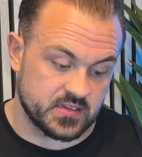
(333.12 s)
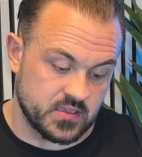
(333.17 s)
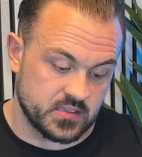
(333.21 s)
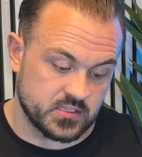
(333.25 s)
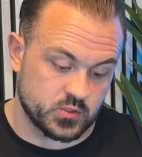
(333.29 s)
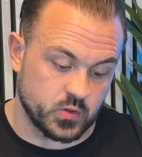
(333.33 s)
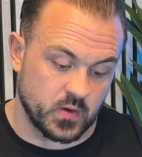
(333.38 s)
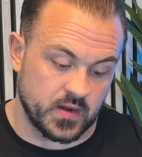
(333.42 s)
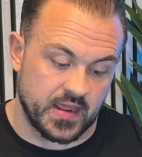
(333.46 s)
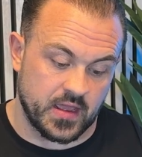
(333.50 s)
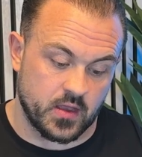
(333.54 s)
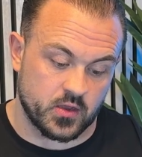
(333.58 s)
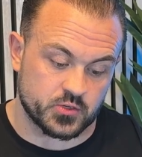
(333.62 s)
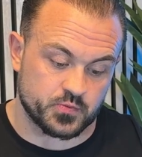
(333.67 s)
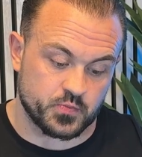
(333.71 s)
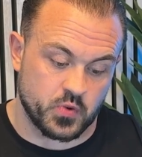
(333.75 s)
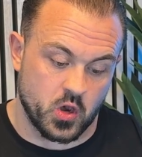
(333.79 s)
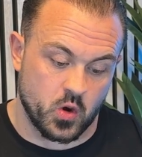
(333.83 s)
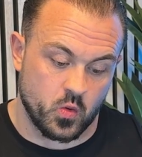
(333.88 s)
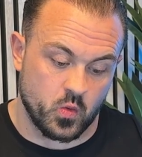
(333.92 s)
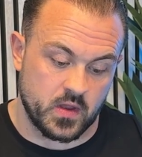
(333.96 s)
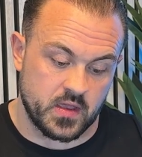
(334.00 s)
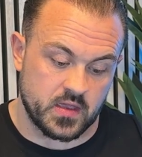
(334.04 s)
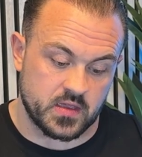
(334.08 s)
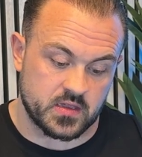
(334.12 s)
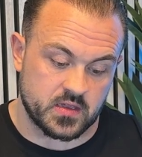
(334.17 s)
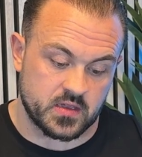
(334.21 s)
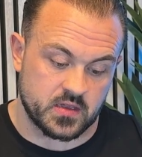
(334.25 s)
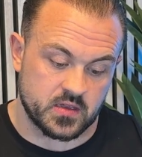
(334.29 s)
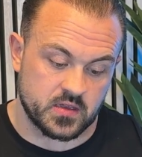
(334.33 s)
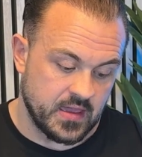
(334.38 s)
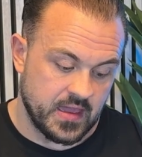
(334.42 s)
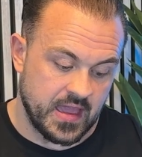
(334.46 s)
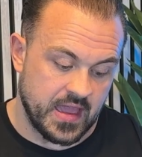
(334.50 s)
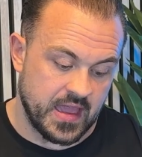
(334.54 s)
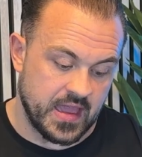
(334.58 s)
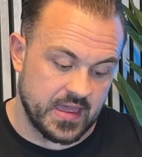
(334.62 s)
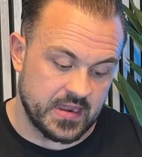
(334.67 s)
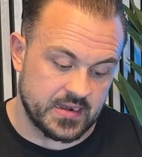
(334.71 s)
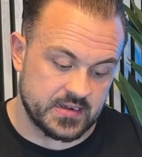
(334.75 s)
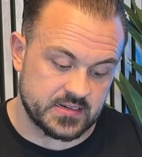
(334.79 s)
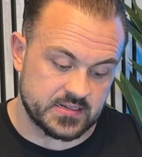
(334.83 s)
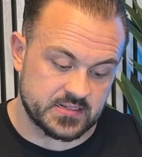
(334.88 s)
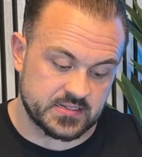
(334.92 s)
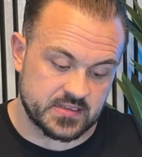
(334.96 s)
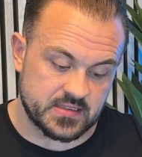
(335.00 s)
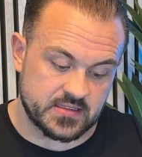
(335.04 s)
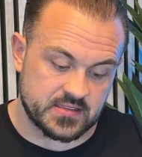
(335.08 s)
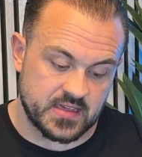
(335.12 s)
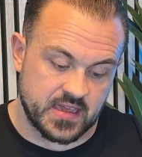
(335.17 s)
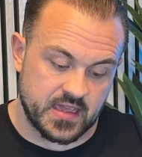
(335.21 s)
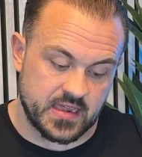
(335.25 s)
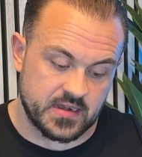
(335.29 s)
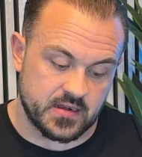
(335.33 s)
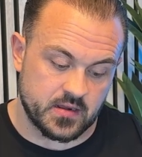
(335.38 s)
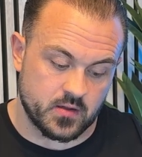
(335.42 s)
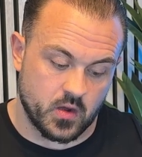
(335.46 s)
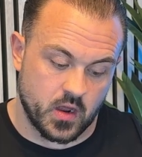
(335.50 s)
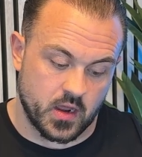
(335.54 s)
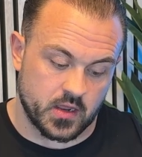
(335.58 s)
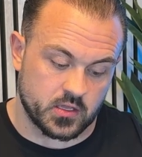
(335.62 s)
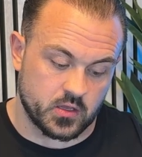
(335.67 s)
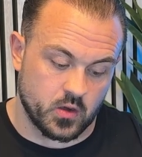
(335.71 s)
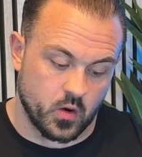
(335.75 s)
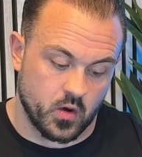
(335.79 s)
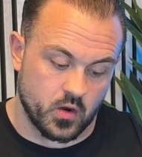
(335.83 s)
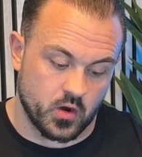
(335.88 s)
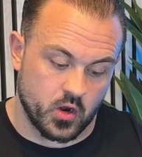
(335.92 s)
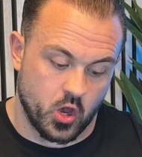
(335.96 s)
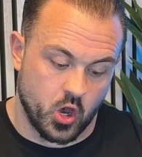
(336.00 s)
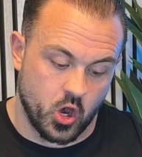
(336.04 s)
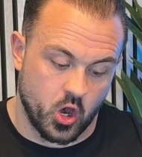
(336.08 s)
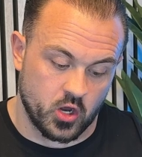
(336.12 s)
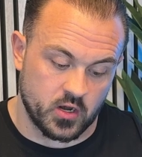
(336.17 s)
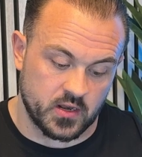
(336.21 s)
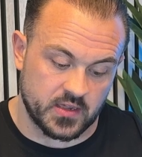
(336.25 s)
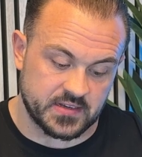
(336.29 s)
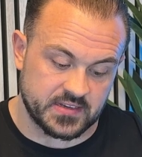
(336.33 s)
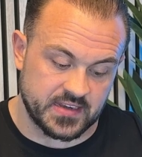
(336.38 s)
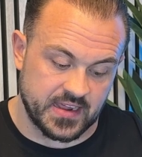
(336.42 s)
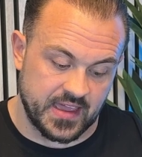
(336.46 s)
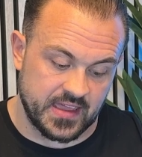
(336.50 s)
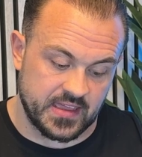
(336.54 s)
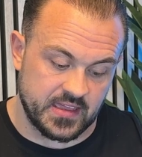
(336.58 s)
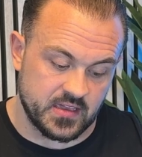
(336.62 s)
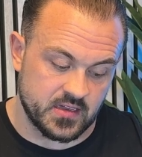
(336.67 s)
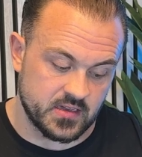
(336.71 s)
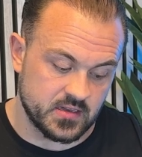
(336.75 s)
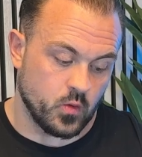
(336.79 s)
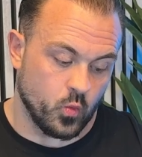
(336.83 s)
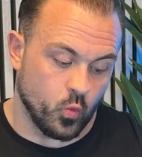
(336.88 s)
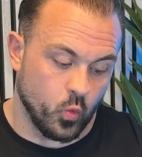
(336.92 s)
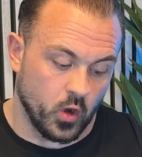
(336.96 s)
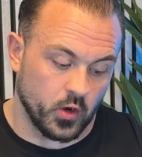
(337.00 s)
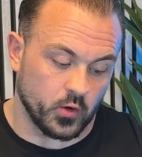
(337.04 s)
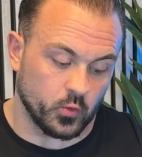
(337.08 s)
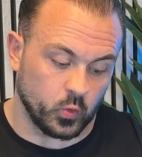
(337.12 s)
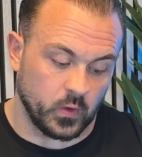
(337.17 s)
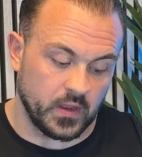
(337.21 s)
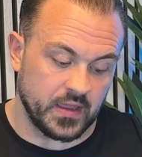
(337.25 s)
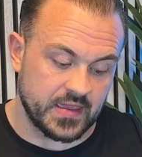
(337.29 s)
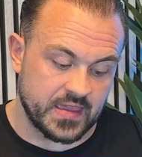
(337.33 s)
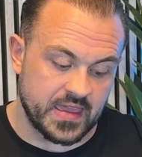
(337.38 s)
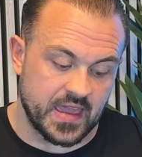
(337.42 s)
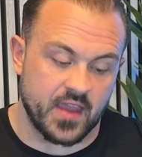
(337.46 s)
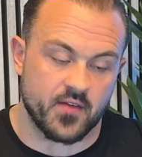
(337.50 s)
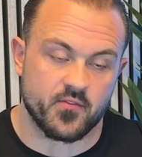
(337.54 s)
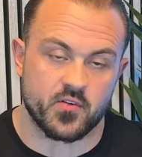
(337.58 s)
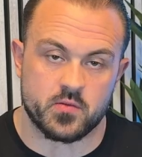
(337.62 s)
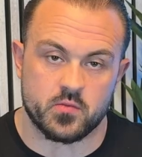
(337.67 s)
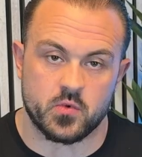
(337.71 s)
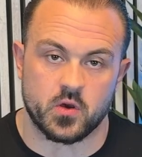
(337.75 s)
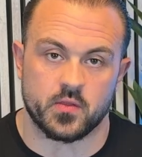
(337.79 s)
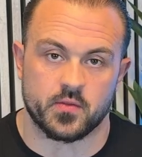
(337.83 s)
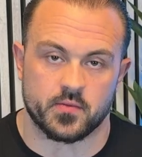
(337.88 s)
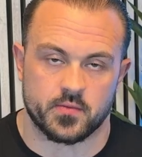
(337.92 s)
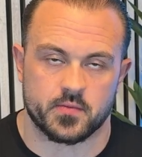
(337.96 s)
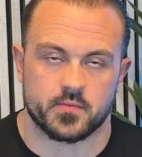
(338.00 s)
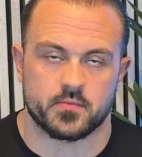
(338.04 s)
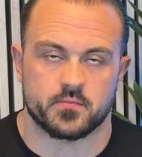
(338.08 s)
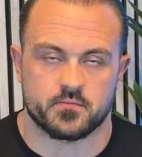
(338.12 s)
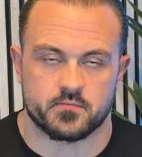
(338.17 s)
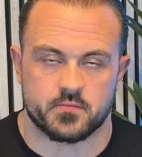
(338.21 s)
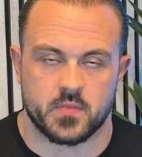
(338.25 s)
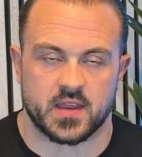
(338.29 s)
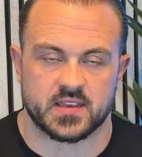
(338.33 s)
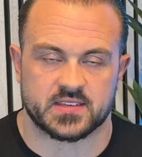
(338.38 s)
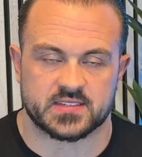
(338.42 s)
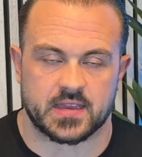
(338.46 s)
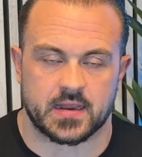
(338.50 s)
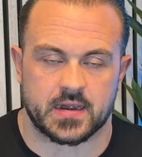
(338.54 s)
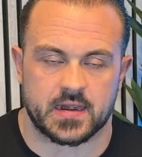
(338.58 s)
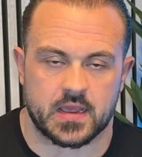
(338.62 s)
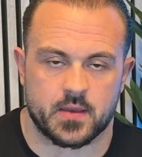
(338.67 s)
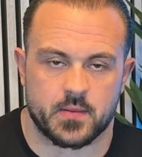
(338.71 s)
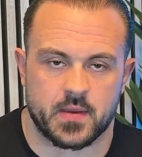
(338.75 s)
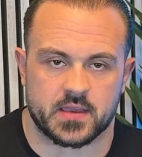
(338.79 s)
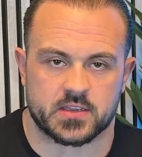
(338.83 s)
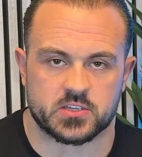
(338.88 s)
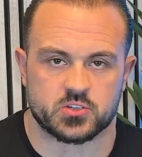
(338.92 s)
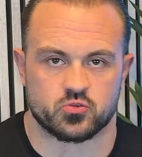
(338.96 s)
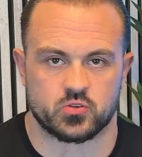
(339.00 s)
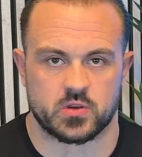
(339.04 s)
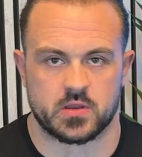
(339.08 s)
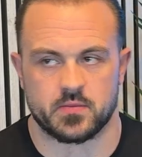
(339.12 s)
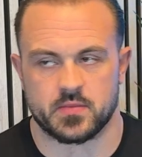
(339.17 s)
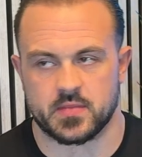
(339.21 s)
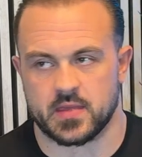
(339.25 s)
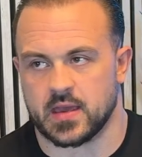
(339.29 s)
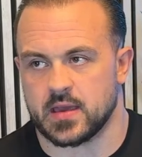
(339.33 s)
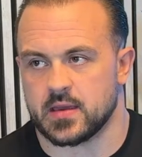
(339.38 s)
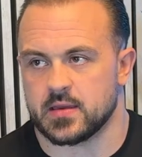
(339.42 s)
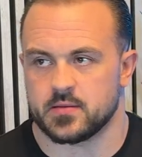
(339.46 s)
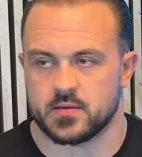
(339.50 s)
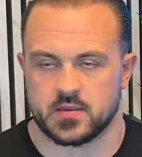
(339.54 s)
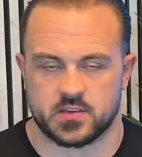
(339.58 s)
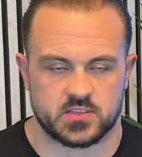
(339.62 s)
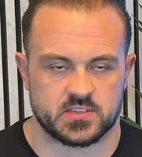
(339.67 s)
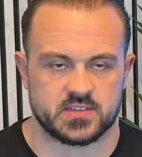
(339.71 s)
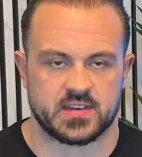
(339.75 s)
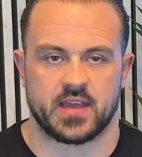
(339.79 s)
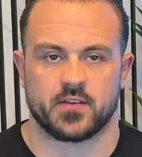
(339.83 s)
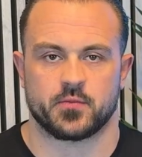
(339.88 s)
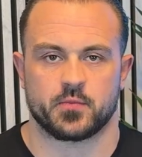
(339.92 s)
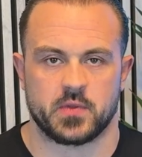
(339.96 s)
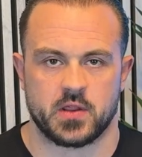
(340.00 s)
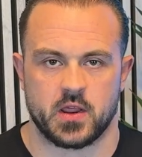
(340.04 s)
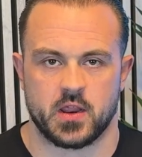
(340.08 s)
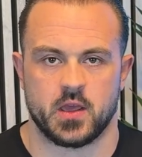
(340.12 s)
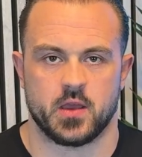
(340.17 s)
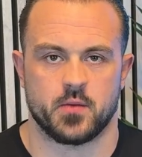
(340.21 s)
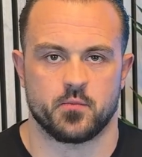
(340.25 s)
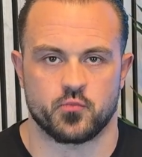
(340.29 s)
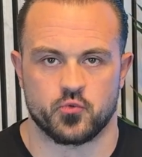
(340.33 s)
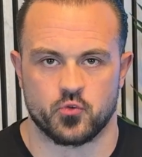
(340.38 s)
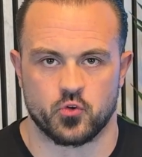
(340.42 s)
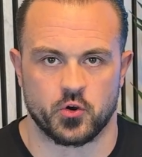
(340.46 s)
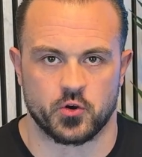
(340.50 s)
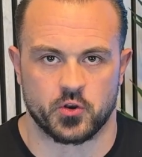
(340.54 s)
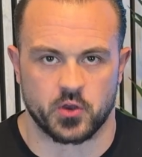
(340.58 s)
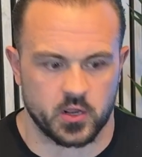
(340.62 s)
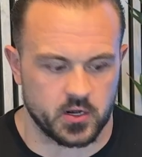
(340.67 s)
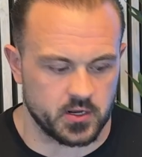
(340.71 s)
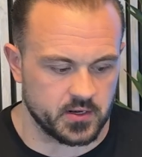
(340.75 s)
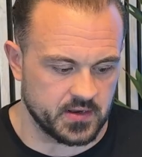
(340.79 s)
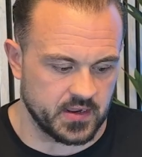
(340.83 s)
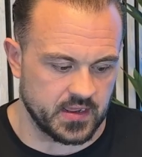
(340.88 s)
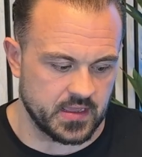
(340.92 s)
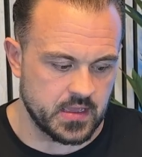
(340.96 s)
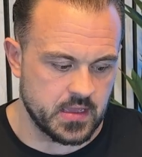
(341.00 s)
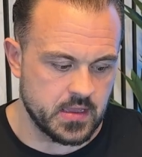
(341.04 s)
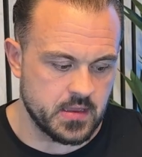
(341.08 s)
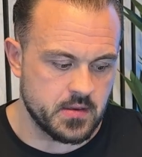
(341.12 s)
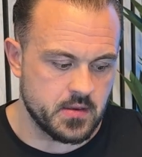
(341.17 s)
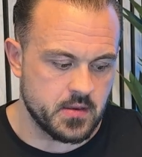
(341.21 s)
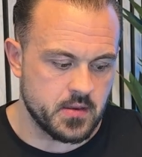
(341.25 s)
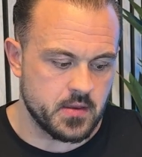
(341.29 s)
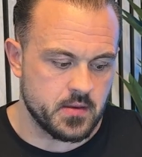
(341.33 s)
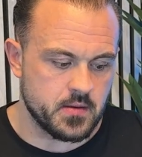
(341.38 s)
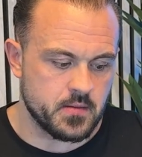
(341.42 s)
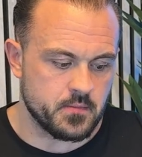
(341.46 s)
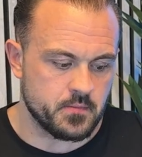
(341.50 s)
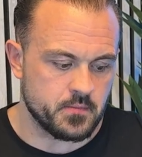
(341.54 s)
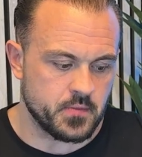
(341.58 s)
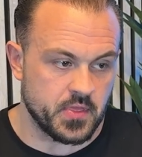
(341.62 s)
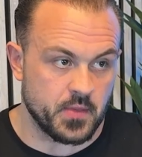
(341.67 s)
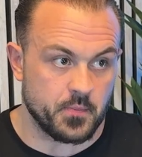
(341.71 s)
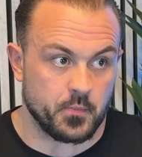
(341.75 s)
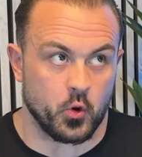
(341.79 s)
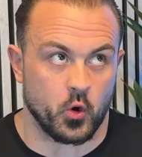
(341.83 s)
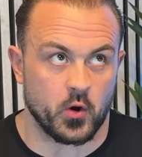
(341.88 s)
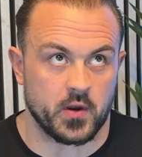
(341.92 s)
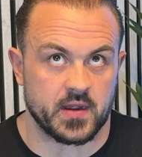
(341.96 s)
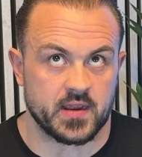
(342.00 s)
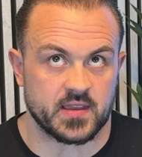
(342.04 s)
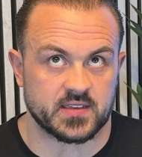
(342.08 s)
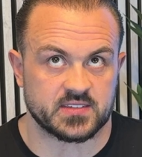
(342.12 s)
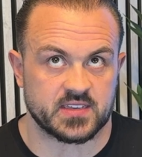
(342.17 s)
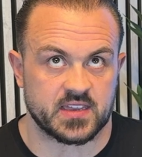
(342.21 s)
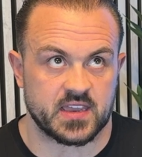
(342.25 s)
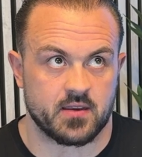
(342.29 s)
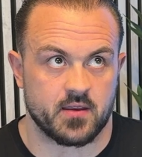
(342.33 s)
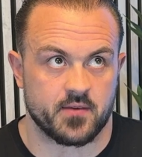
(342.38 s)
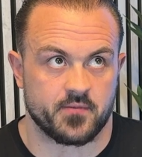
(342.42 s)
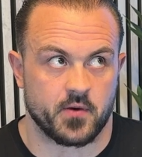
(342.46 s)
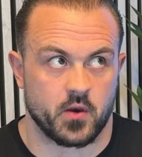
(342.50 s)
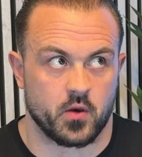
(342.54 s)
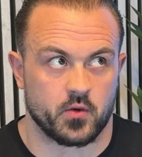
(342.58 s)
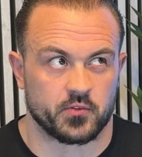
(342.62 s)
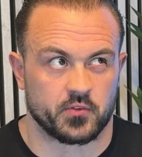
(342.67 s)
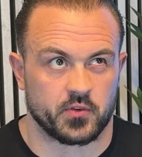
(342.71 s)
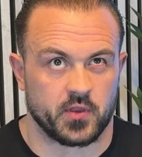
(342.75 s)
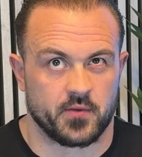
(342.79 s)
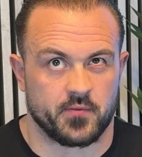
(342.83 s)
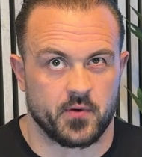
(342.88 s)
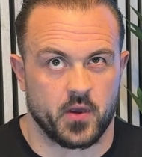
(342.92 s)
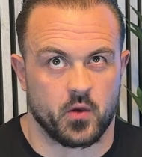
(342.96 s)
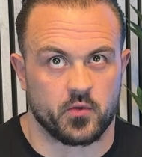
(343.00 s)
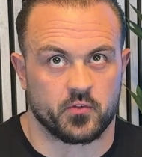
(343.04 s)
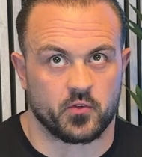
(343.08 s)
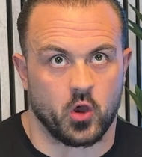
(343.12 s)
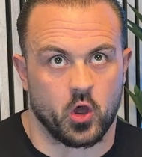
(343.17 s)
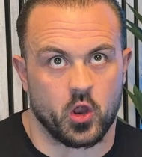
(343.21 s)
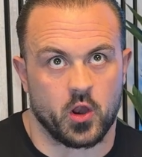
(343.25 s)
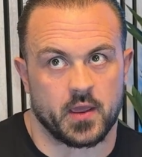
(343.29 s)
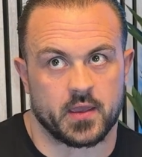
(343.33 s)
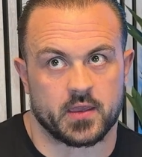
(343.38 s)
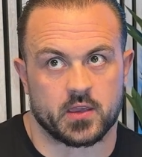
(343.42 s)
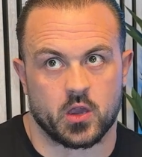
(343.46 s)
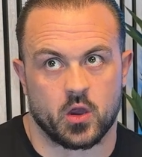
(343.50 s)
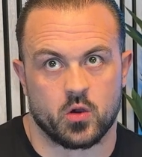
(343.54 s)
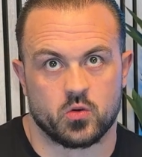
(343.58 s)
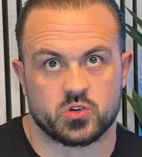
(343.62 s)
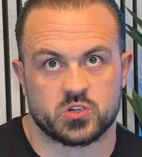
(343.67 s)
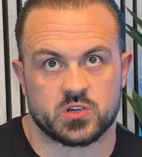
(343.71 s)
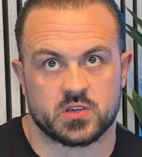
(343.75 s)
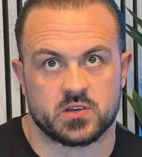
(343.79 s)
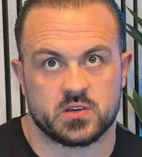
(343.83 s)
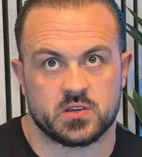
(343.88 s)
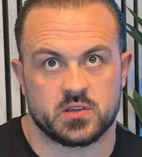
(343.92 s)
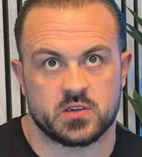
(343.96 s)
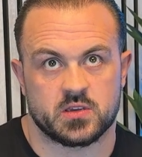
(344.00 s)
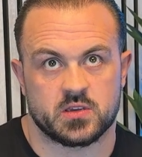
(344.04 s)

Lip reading: 20 hours per week, and then I go on holiday 1 week every month. Might sound a little bit extreme, that it doesn't have to be a broad holiday, but the point is here, if I was online coaching,